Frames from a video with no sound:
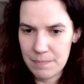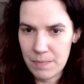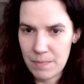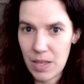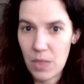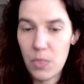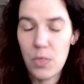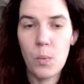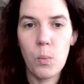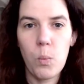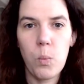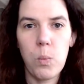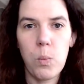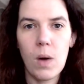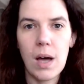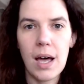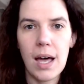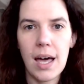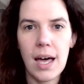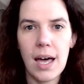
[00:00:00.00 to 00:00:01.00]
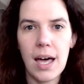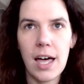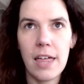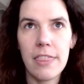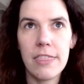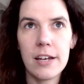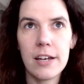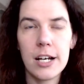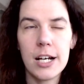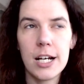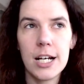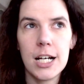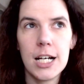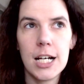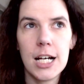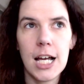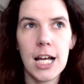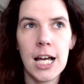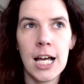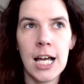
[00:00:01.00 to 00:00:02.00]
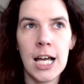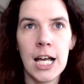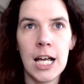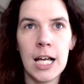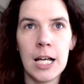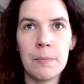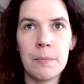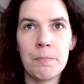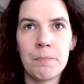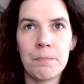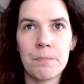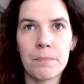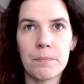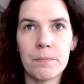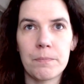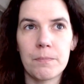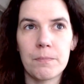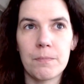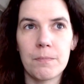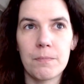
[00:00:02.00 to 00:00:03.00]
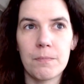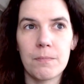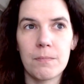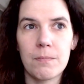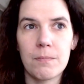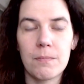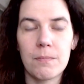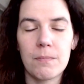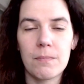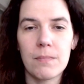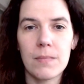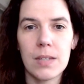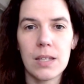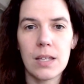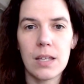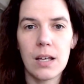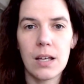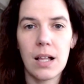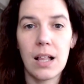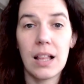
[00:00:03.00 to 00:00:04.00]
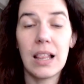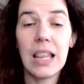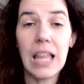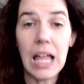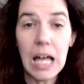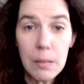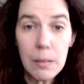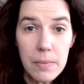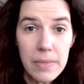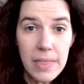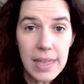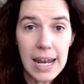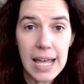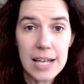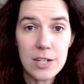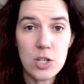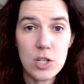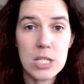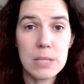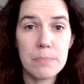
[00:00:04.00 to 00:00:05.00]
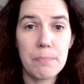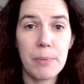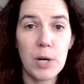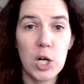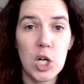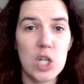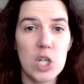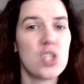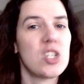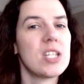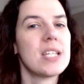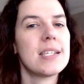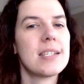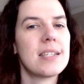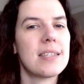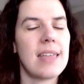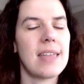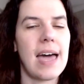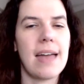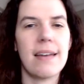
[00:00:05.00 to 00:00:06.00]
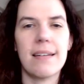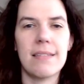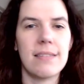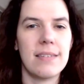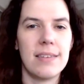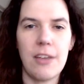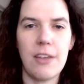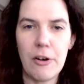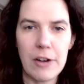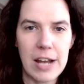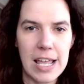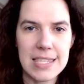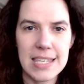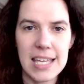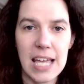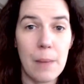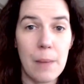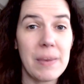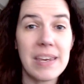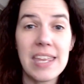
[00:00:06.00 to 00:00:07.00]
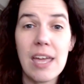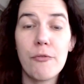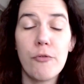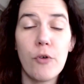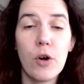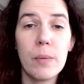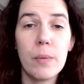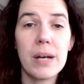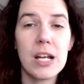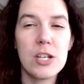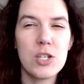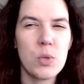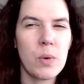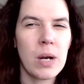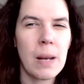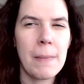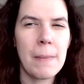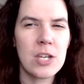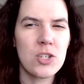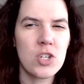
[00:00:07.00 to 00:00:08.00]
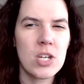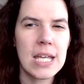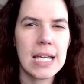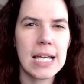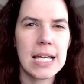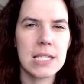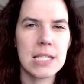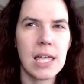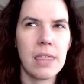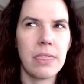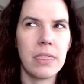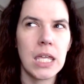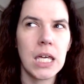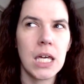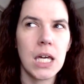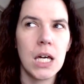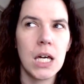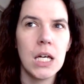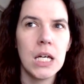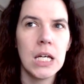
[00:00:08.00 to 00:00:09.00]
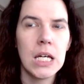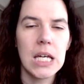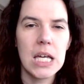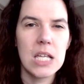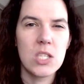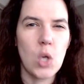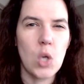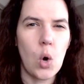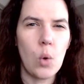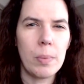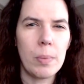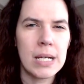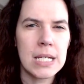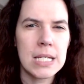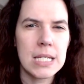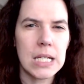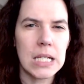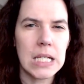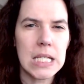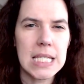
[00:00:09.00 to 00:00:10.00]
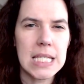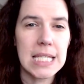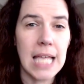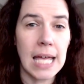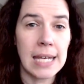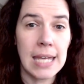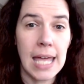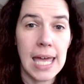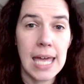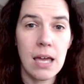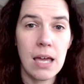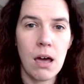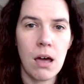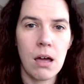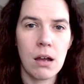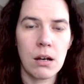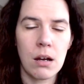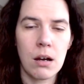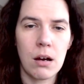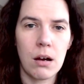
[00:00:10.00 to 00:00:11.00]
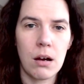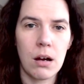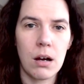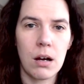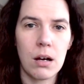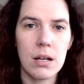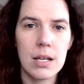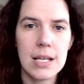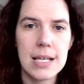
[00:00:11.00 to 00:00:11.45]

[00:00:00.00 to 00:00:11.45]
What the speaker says: The other club that I just purchased that yarn hasn't come in yet for, but I do want to mention it because I think it's open until Sunday on her